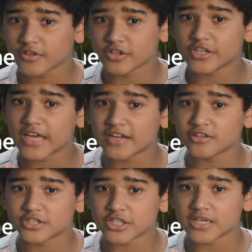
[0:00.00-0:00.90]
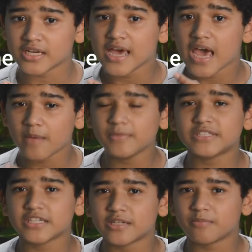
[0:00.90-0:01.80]
the energy
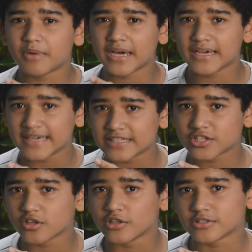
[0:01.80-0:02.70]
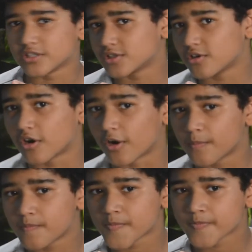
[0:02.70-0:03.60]
emitted by its closest star.
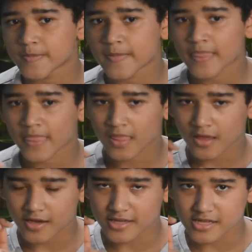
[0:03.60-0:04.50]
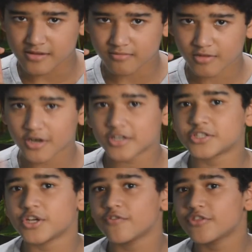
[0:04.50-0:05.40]
And
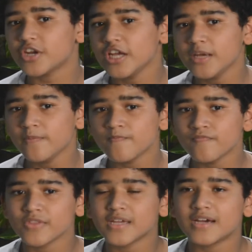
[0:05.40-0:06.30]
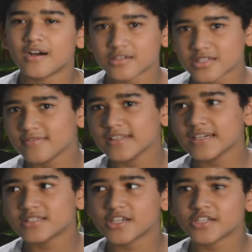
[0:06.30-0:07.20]
Kardashev 3, a
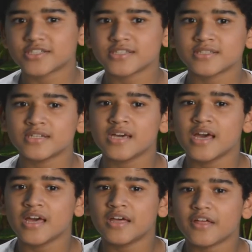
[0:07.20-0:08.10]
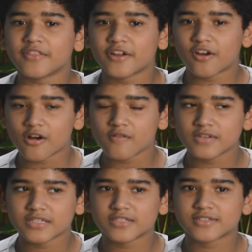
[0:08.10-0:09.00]
civilization that
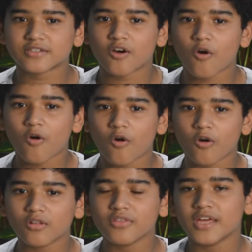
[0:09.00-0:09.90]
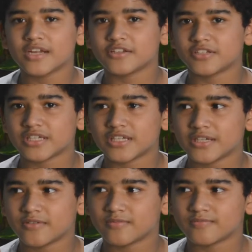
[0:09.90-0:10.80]
harvests all the energy
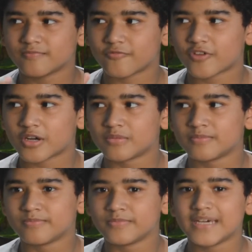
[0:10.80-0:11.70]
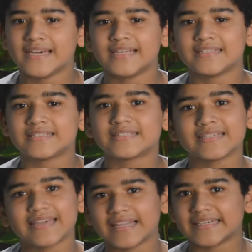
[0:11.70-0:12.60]
from its
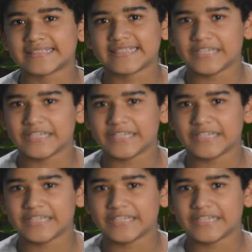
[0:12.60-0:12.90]
galaxy.